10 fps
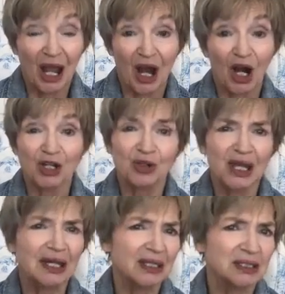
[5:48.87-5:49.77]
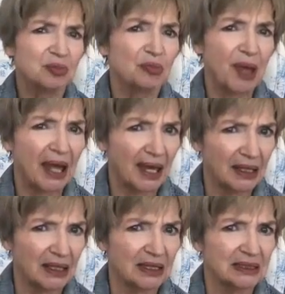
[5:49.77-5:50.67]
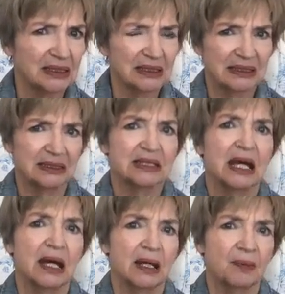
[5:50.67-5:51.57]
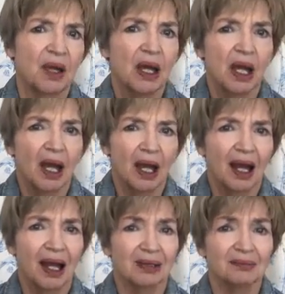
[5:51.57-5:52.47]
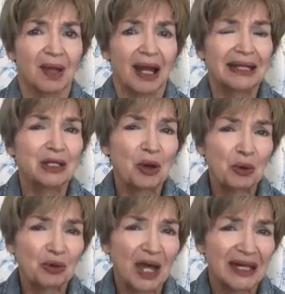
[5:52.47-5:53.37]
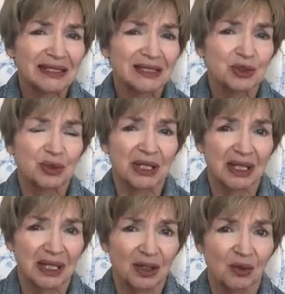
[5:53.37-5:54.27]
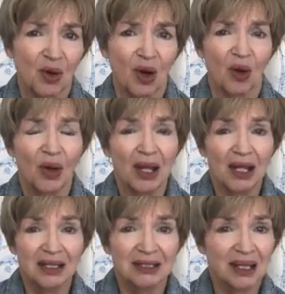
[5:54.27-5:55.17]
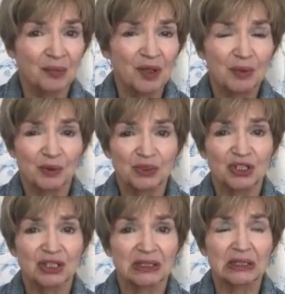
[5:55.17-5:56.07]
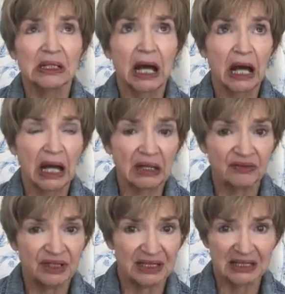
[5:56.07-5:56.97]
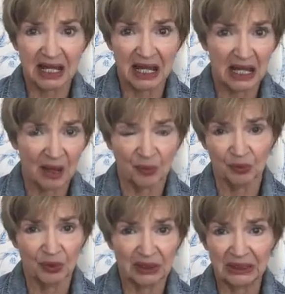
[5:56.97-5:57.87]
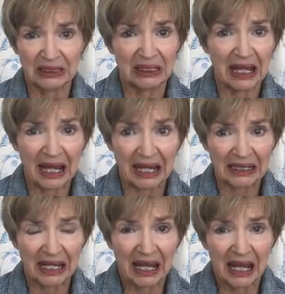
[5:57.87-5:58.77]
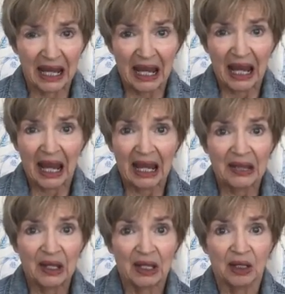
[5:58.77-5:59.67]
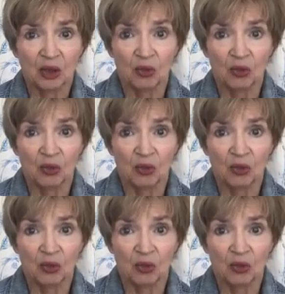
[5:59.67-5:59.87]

Are you getting to bed at a decent time? I know that's tricky, you all. Some people just love to stay up really late, and then their